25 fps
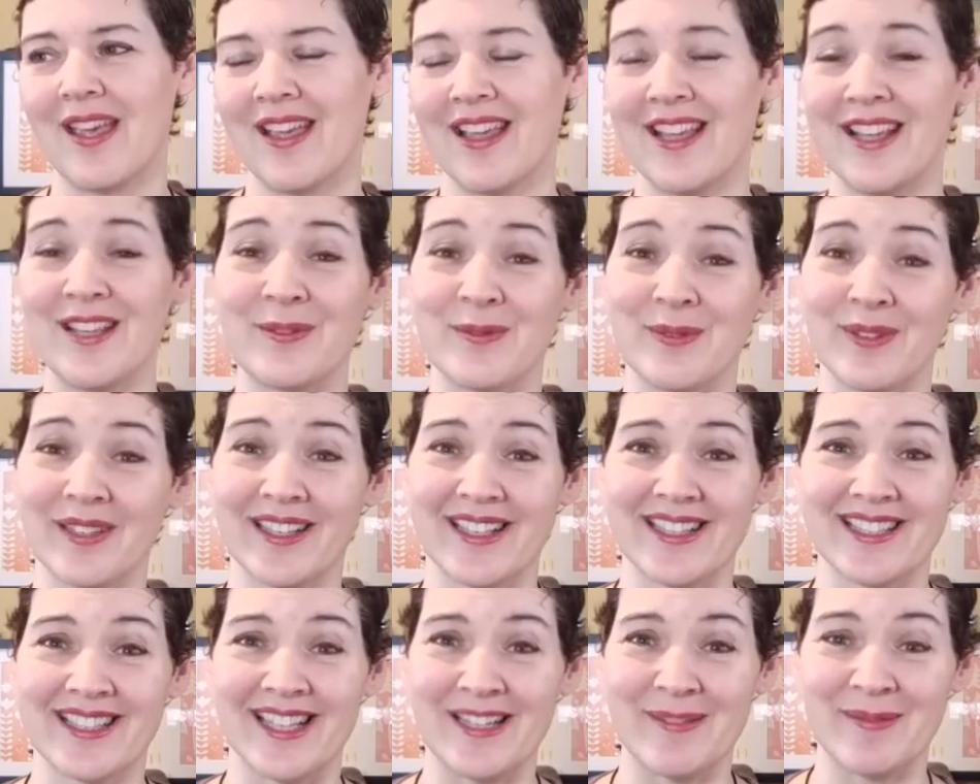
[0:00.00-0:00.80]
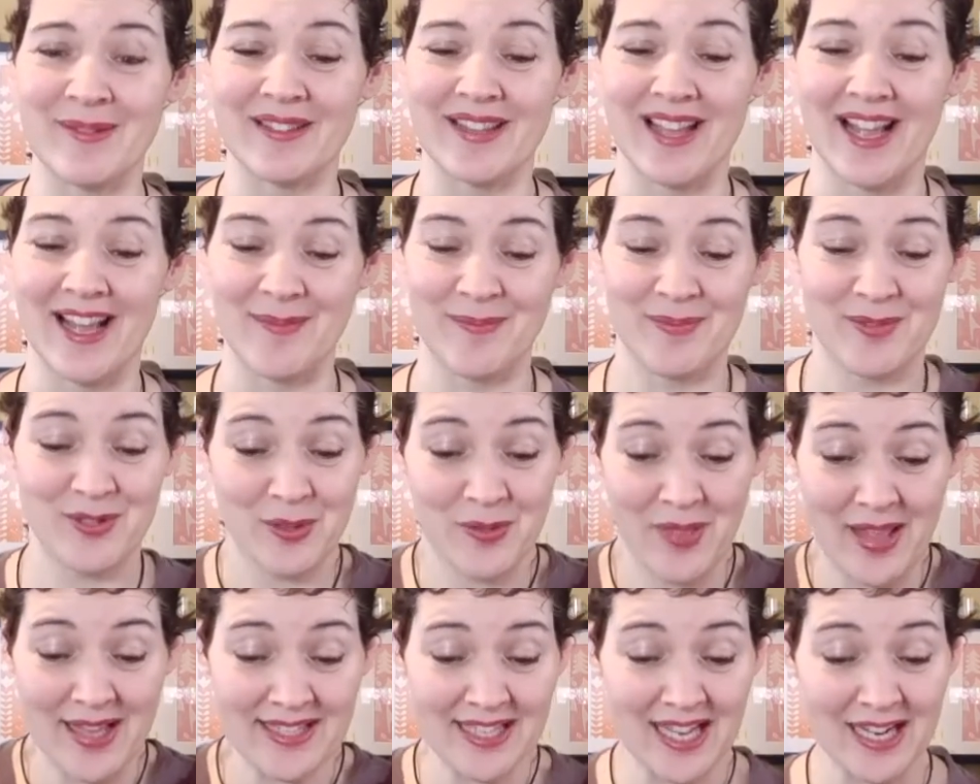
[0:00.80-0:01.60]
He's really excited with that. So
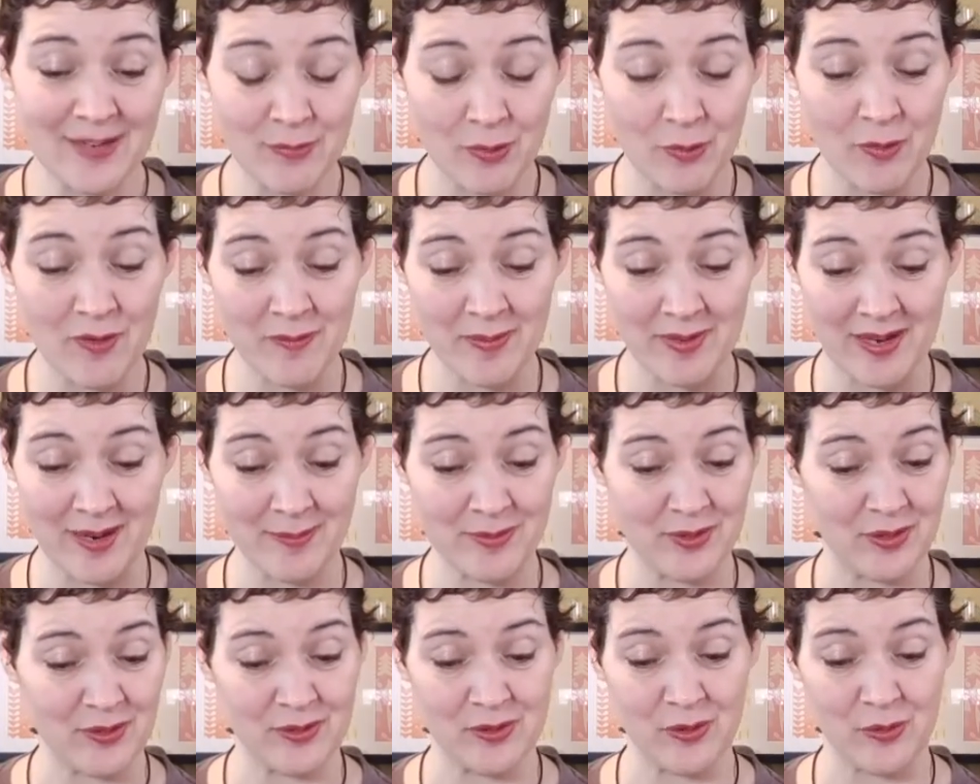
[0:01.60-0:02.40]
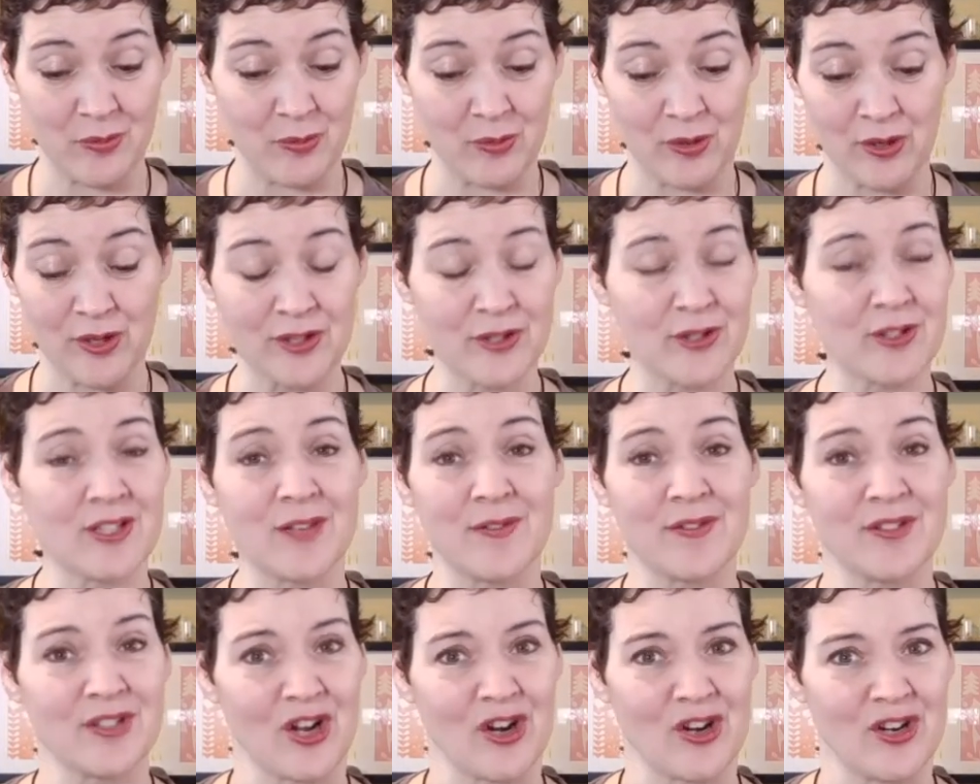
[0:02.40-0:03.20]
that's kind of what we've been up to. So rehearsals
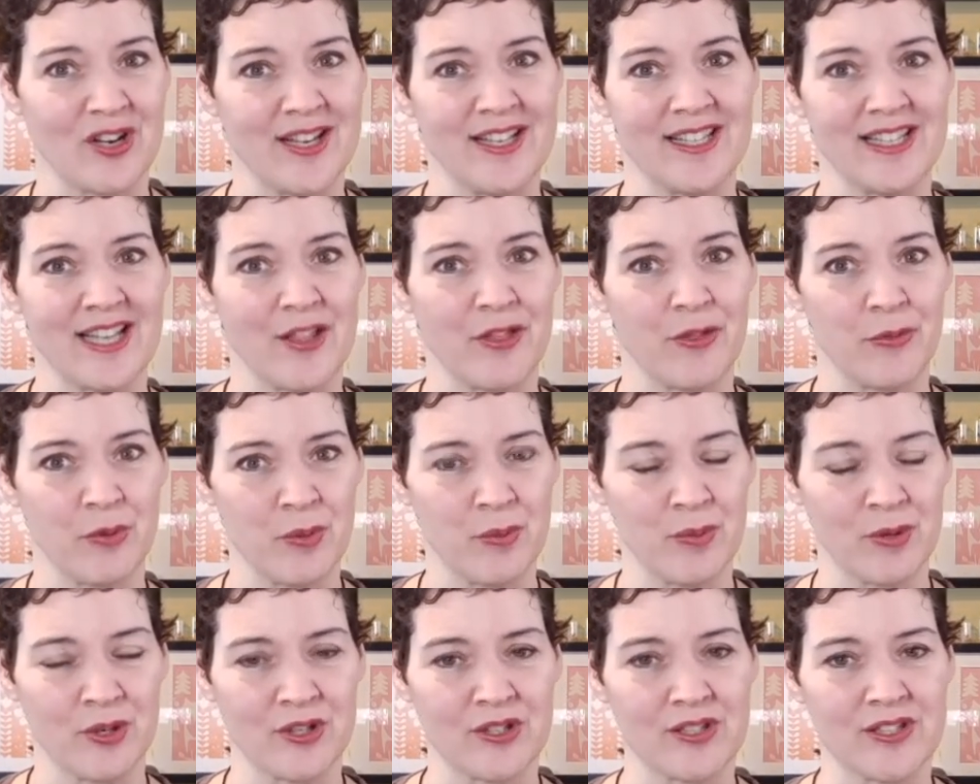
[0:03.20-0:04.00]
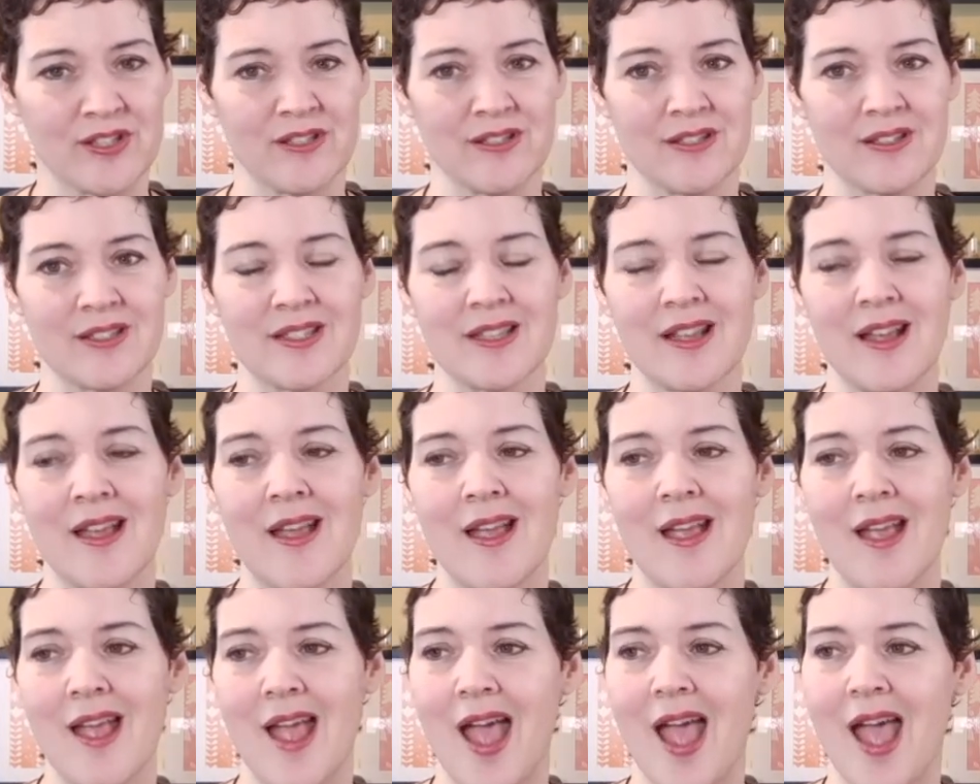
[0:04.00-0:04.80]
have started. He's had 3 rehearsals,
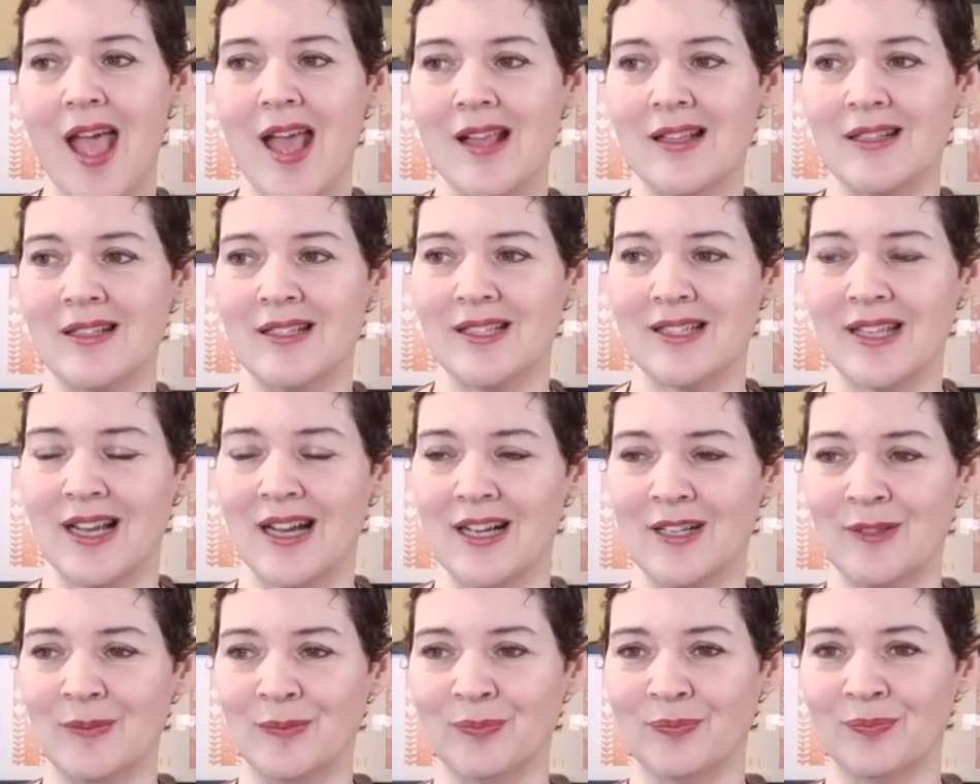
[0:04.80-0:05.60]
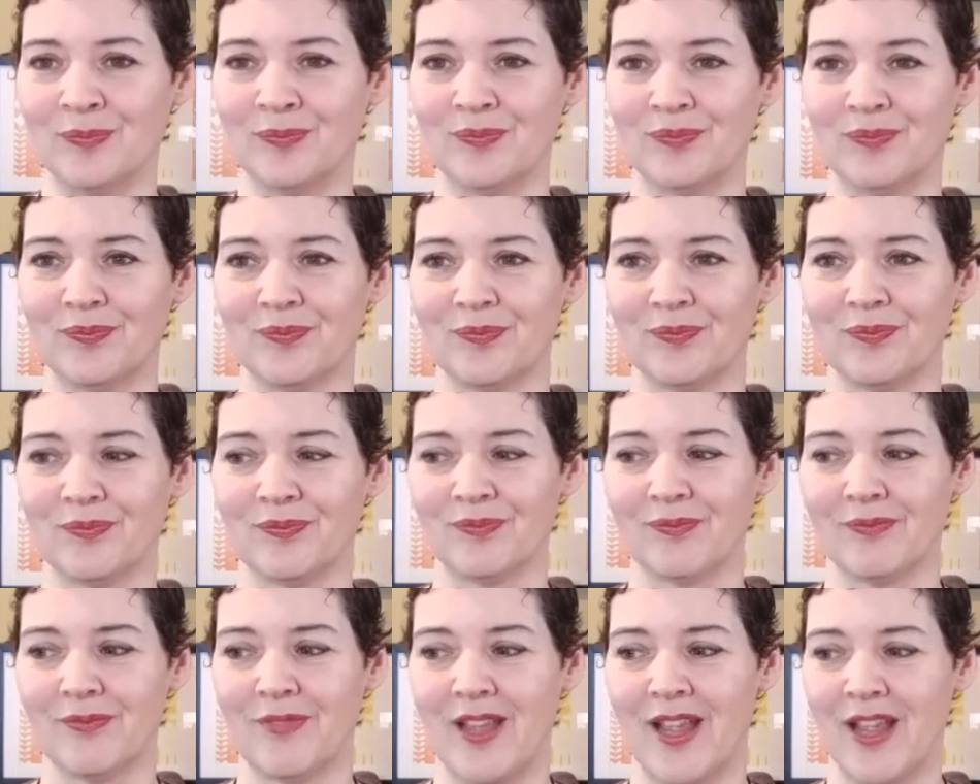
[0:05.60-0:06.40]
and
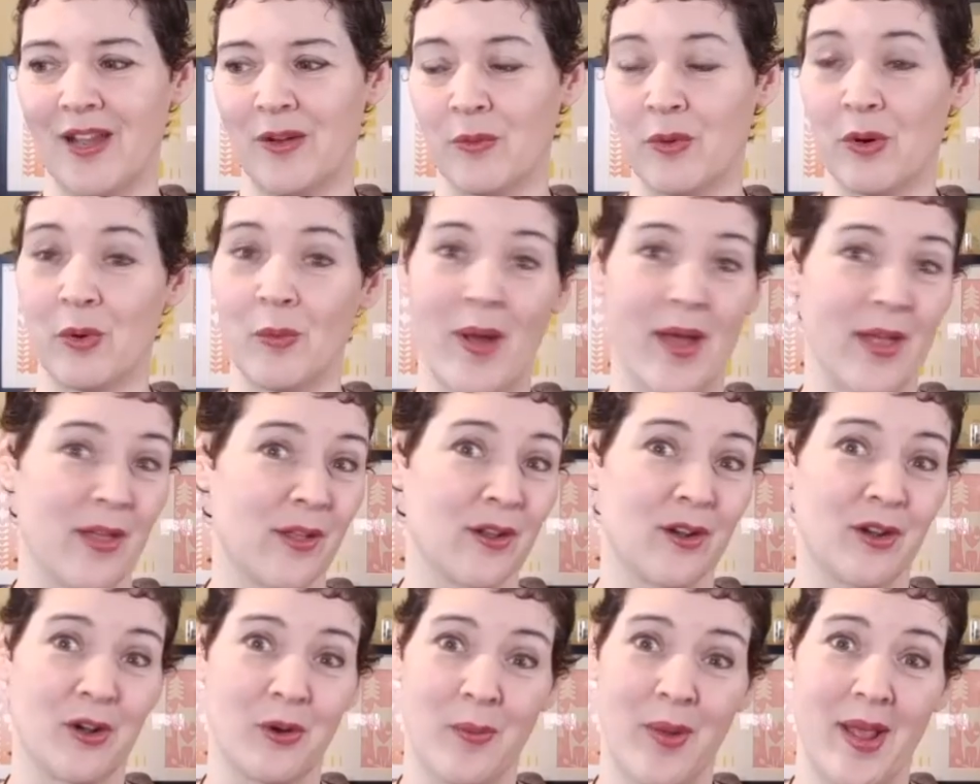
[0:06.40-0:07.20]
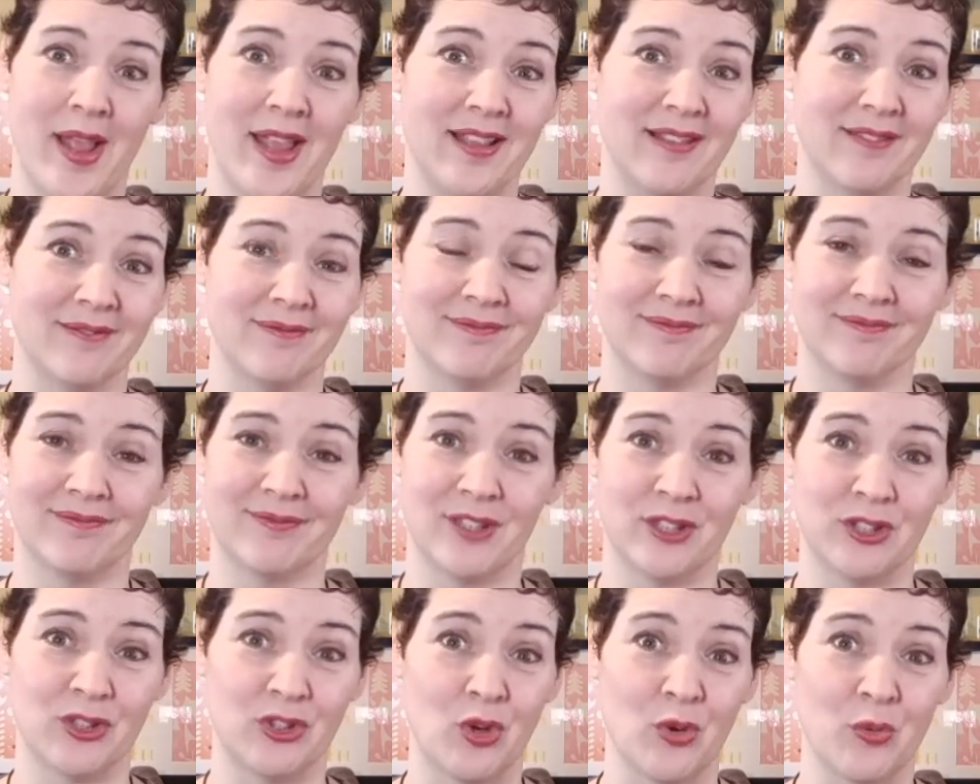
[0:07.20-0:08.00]
we're well on our way.
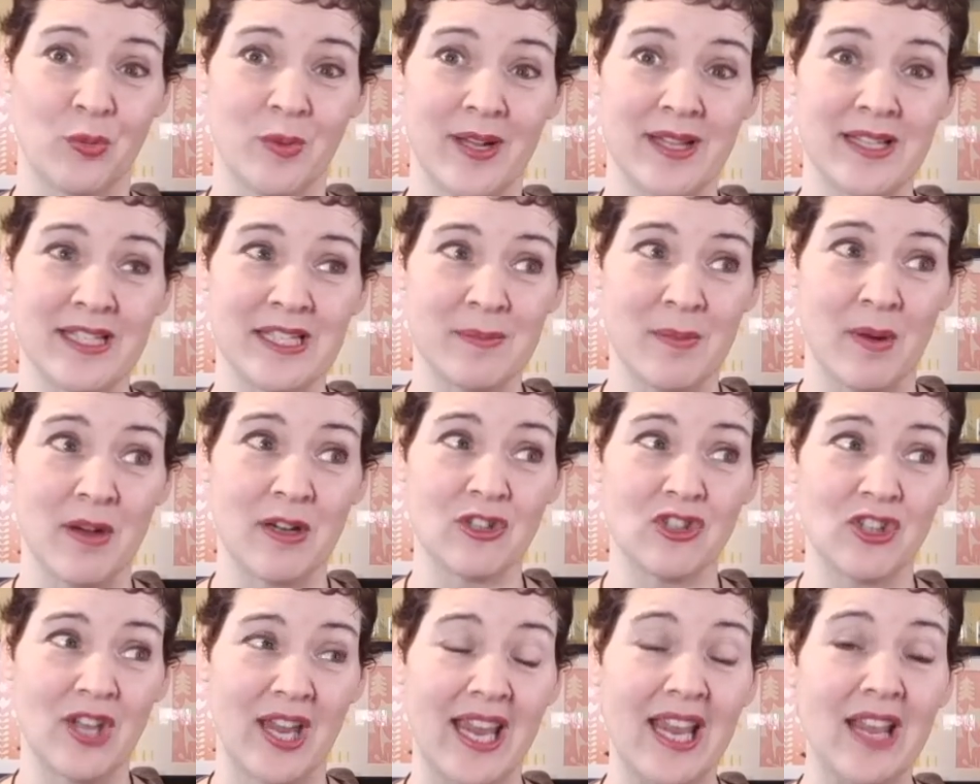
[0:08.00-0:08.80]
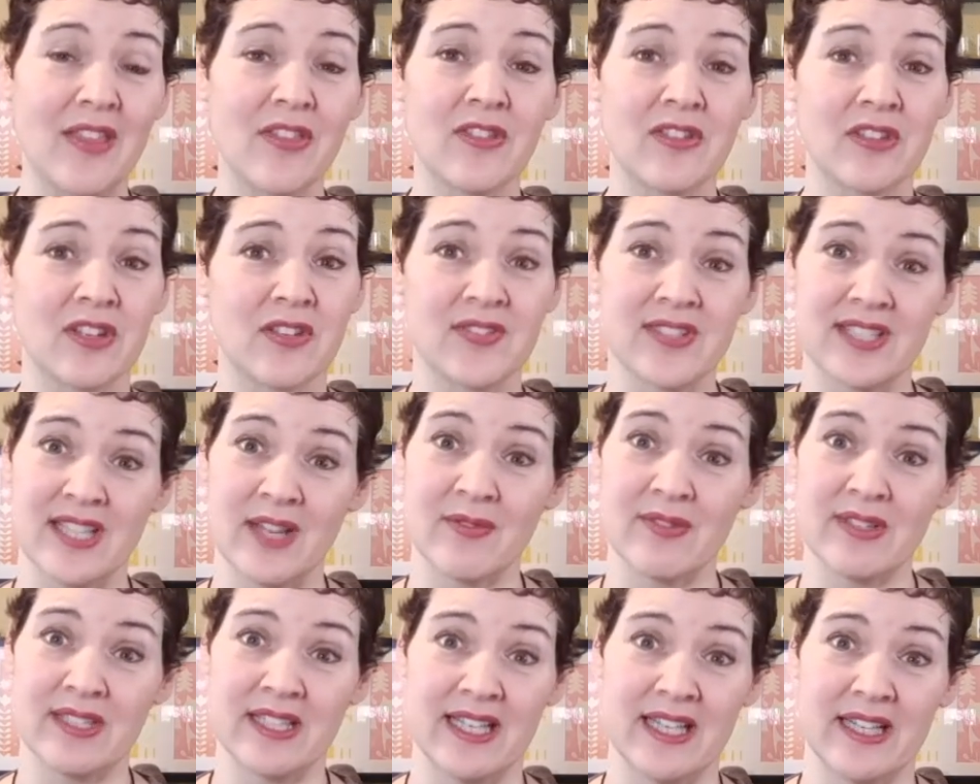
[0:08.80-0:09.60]
The show runs March 8th to the
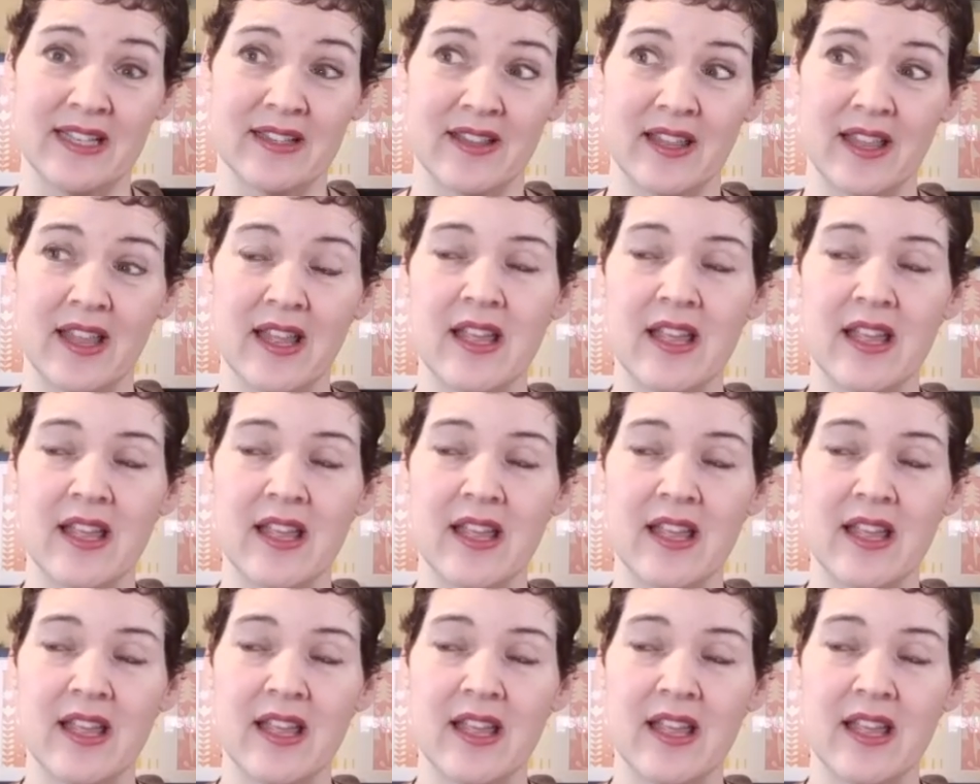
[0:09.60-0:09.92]
17th.